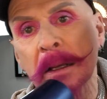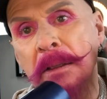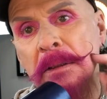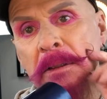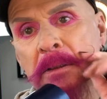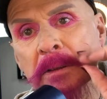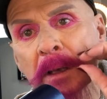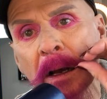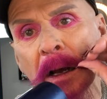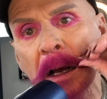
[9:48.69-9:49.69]
This is
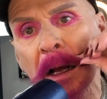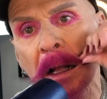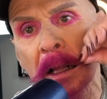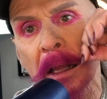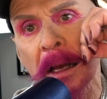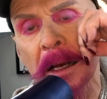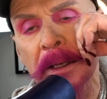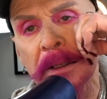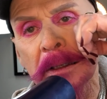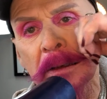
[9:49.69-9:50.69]
all I
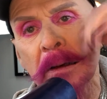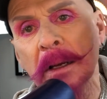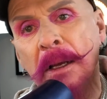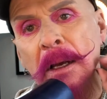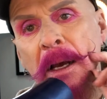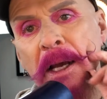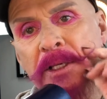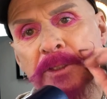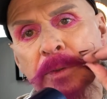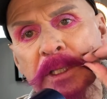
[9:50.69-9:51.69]
do. I
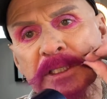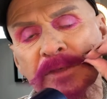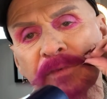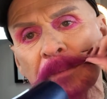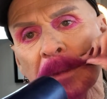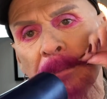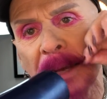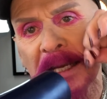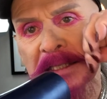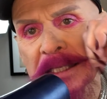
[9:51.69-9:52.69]
twist from the
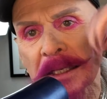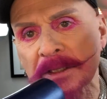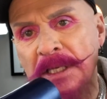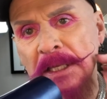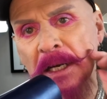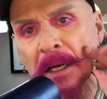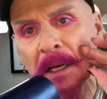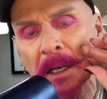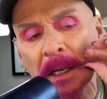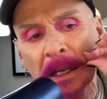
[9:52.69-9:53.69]
base here. See there?
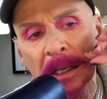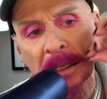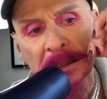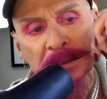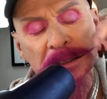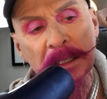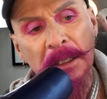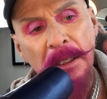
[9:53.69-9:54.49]
See?